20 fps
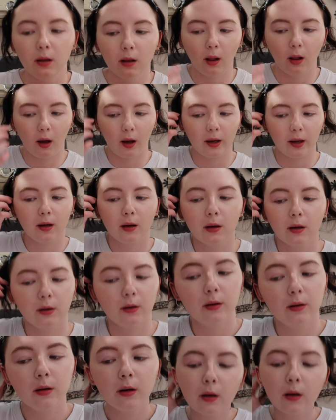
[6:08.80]
like,
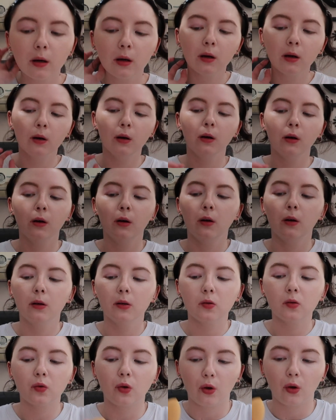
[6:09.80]

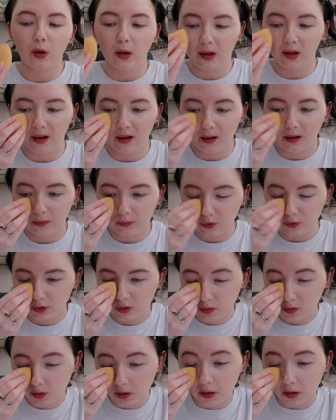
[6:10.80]
so yeah, I'm
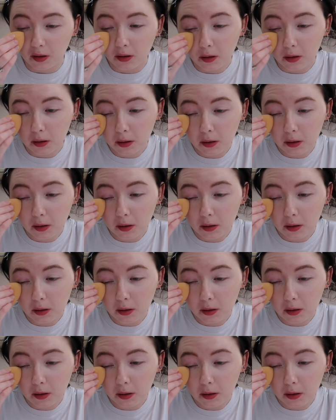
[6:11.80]
just gonna